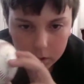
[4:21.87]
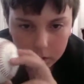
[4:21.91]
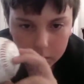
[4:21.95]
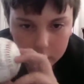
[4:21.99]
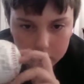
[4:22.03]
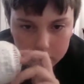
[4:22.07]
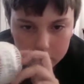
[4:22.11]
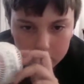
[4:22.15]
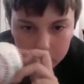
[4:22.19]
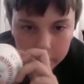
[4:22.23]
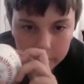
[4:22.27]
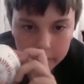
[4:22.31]

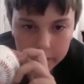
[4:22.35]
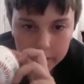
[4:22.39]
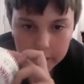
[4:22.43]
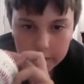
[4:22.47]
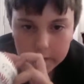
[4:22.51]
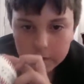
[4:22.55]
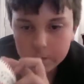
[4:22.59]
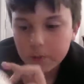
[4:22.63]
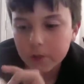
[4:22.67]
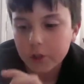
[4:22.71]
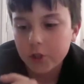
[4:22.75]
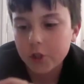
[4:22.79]
So the
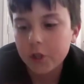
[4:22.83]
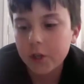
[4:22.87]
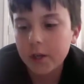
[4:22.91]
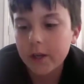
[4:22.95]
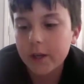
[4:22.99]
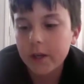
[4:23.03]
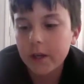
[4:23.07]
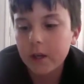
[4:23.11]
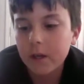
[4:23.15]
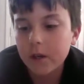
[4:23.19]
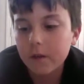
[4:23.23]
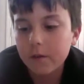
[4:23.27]
next pitch I
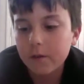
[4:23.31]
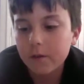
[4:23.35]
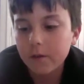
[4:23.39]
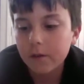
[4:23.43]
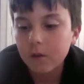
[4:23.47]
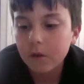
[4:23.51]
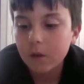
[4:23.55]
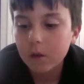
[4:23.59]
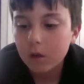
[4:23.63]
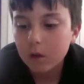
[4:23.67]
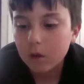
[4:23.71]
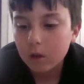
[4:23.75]
have
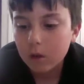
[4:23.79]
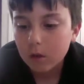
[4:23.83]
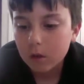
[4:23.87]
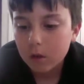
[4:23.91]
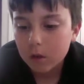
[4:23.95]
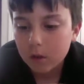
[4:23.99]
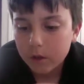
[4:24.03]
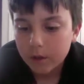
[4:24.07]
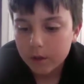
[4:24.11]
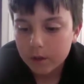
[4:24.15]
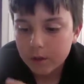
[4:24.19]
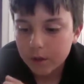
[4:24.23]

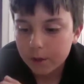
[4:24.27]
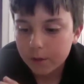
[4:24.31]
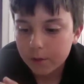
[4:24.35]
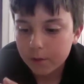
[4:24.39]
is a